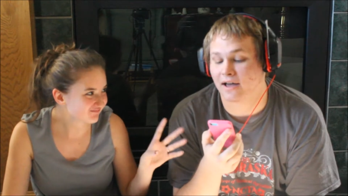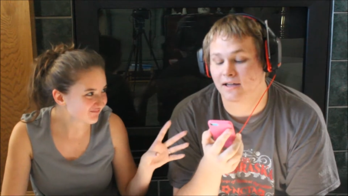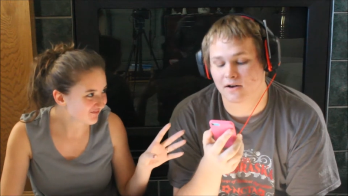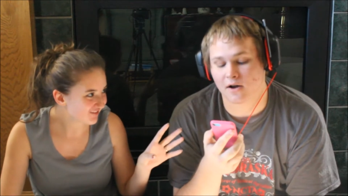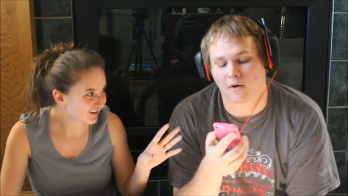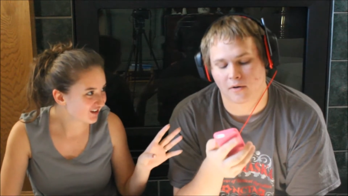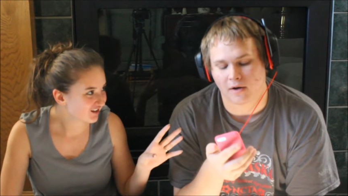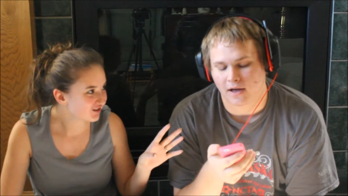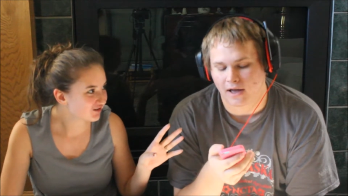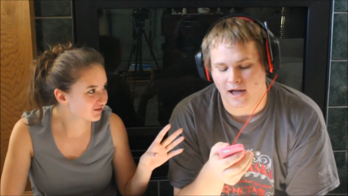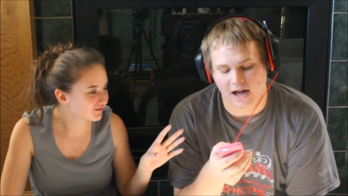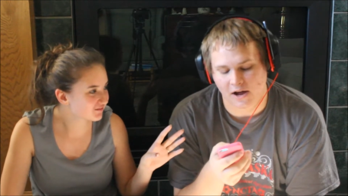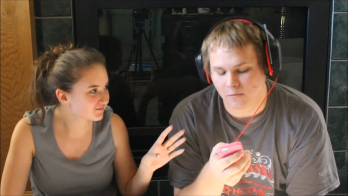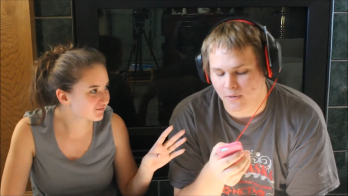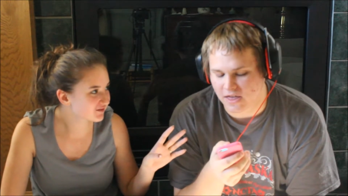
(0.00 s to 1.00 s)
Speaker 1: I know.
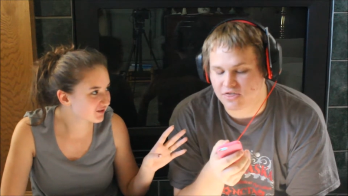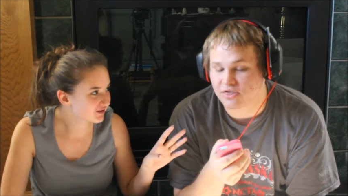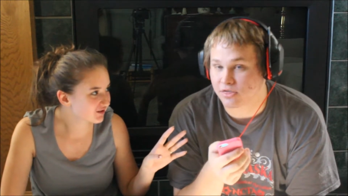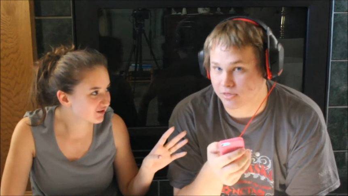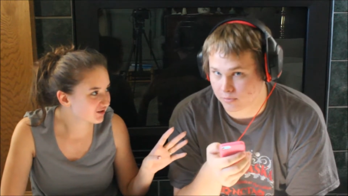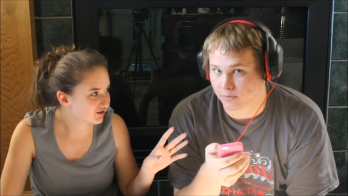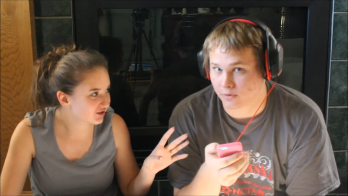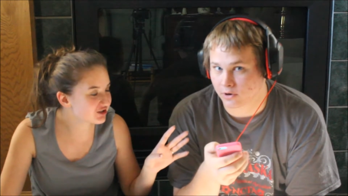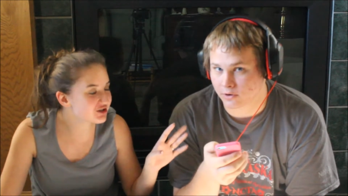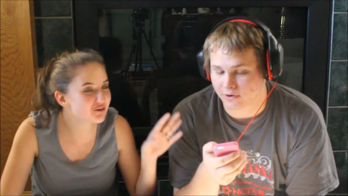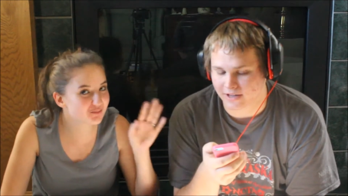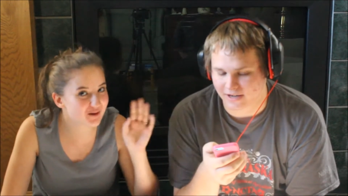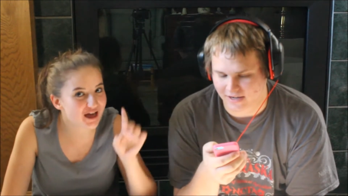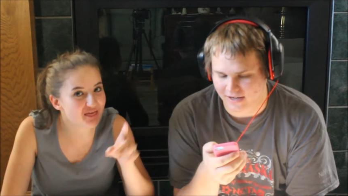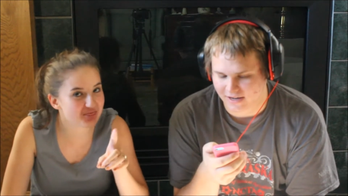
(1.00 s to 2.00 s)
I read through
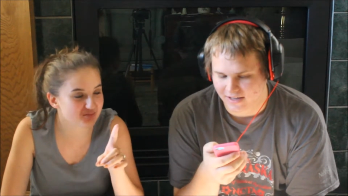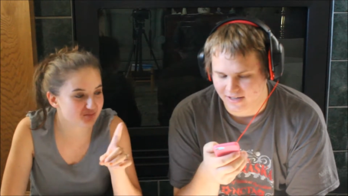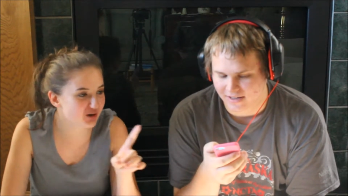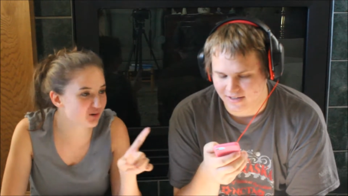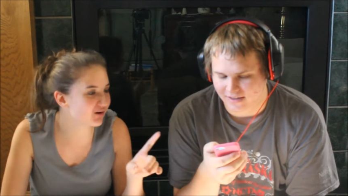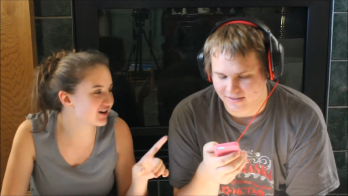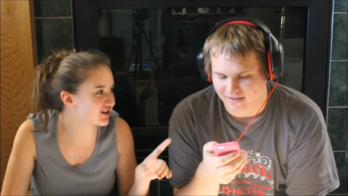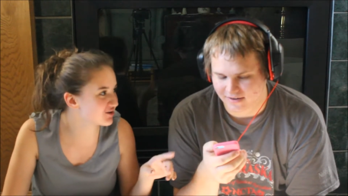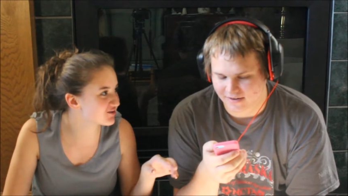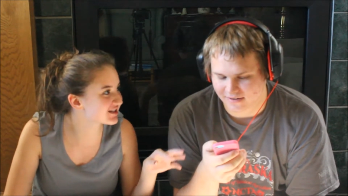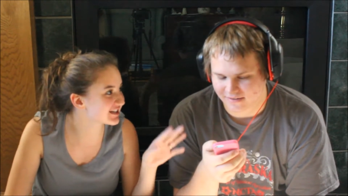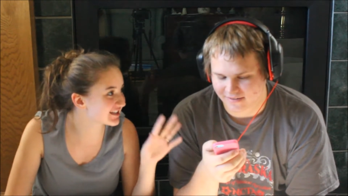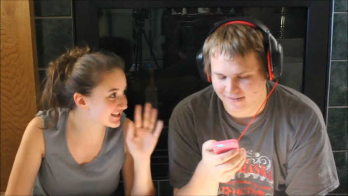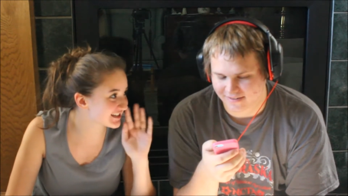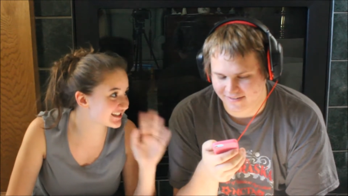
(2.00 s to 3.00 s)
you it. You read
Speaker 2: through it. You
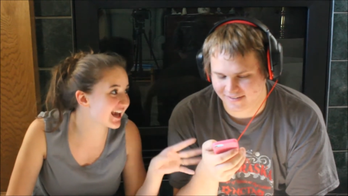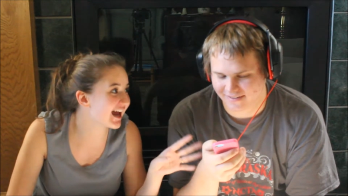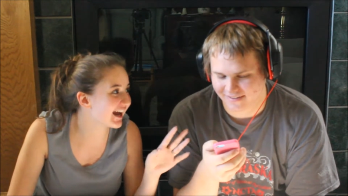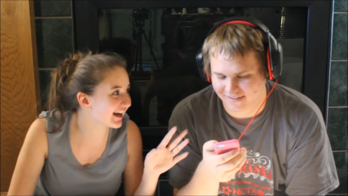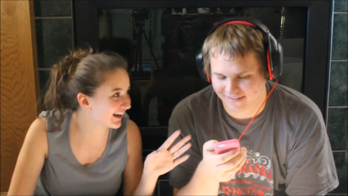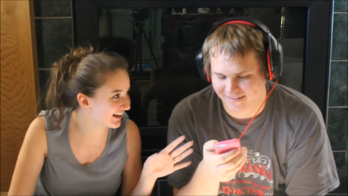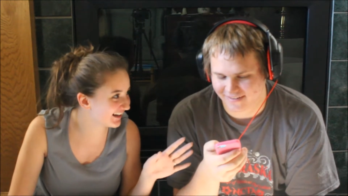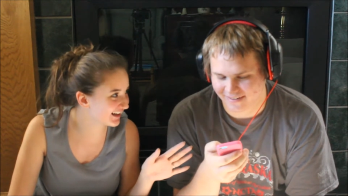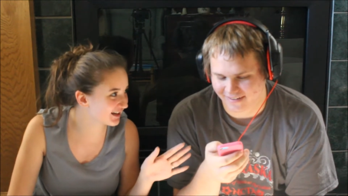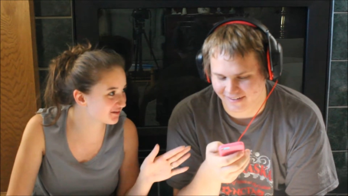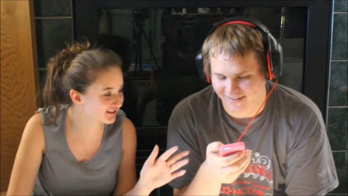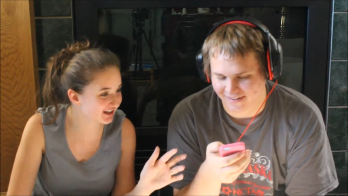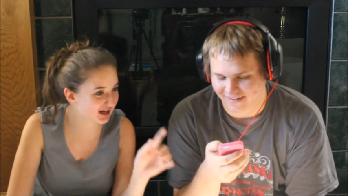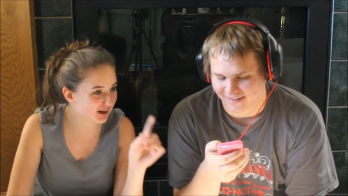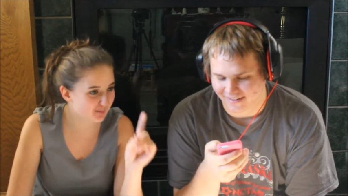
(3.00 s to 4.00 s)
didn't say it. It
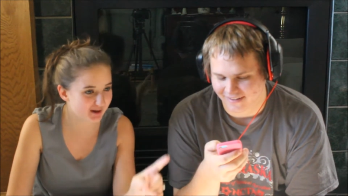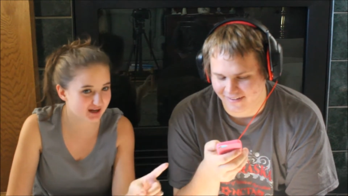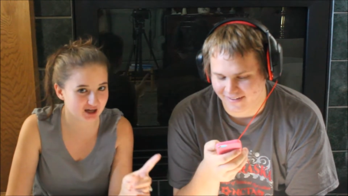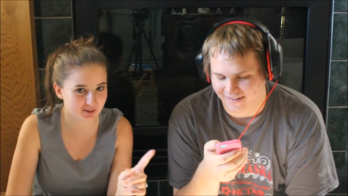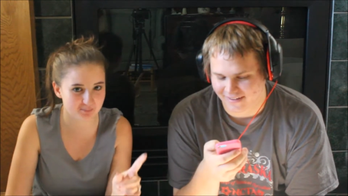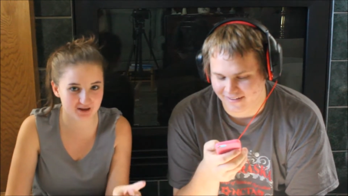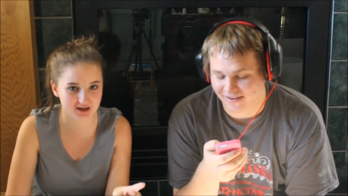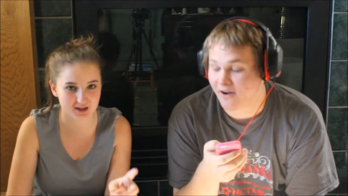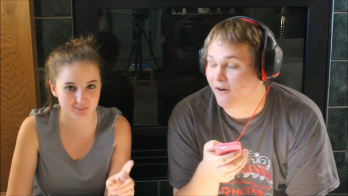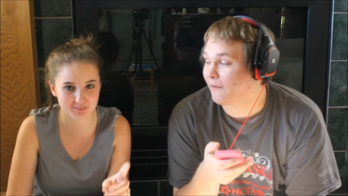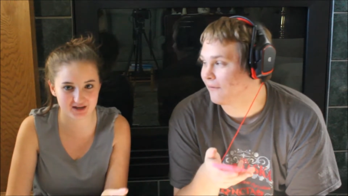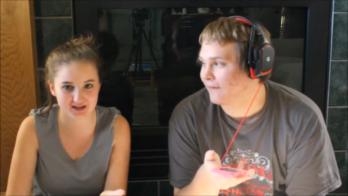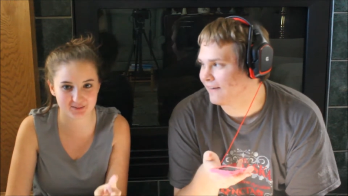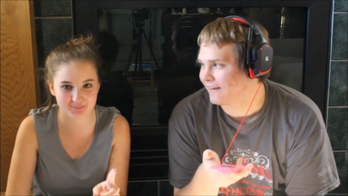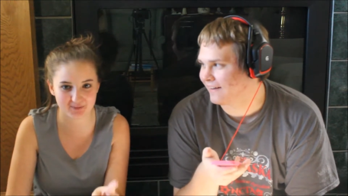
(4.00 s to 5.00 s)
was like a pick a pick
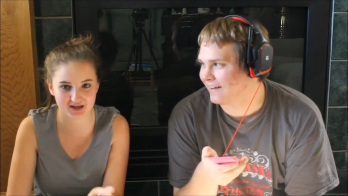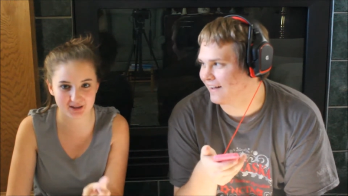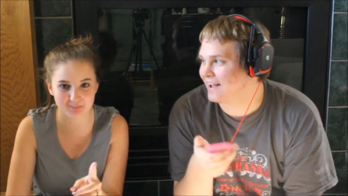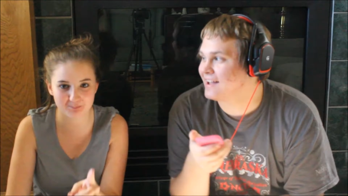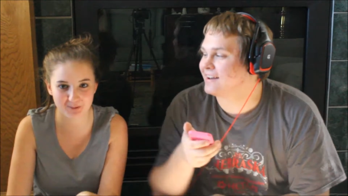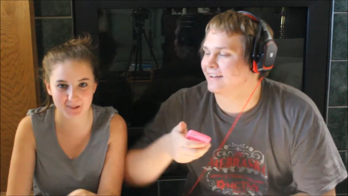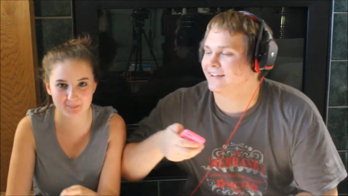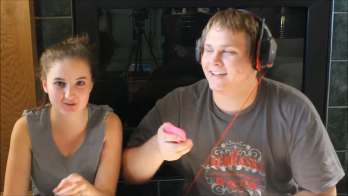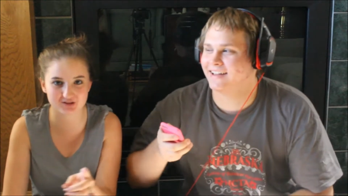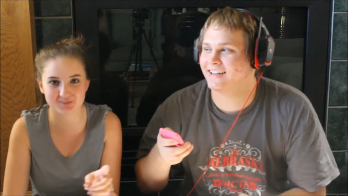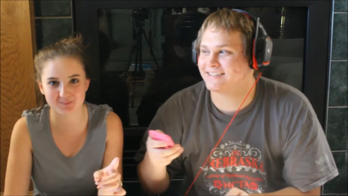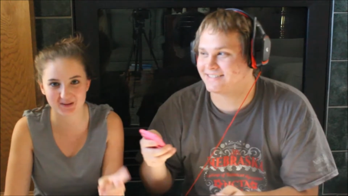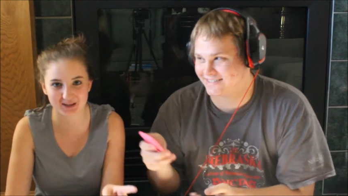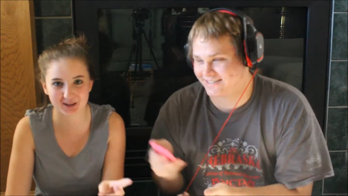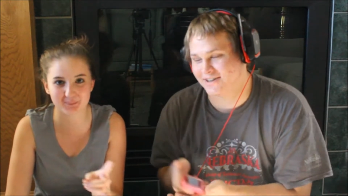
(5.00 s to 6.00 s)
no, a pick a pick a pebble.
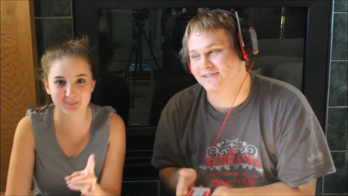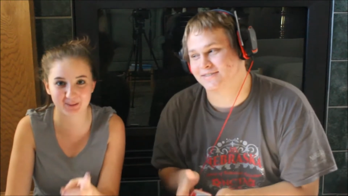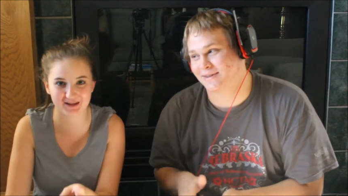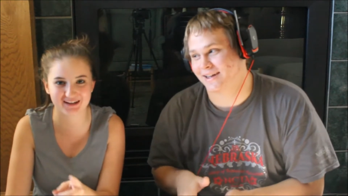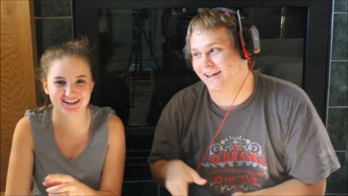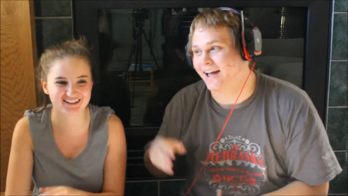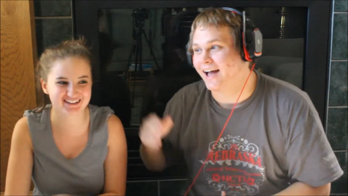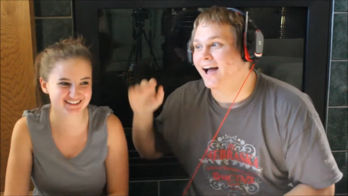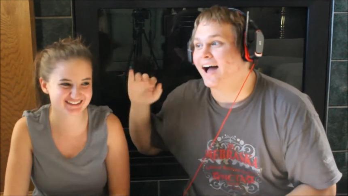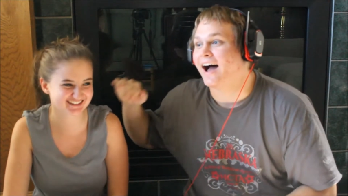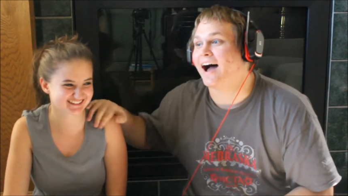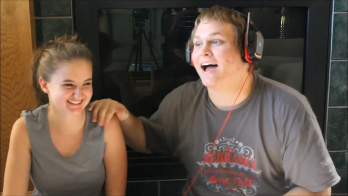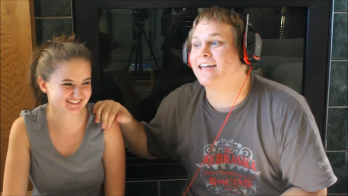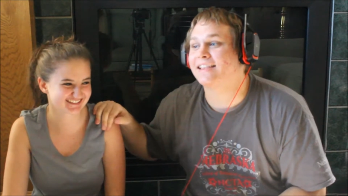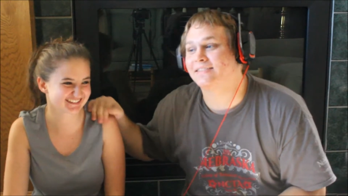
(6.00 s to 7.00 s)
Excuse
Speaker 1: pick me.
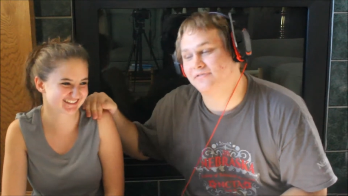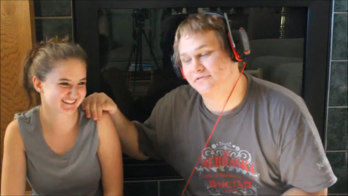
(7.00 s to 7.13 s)
I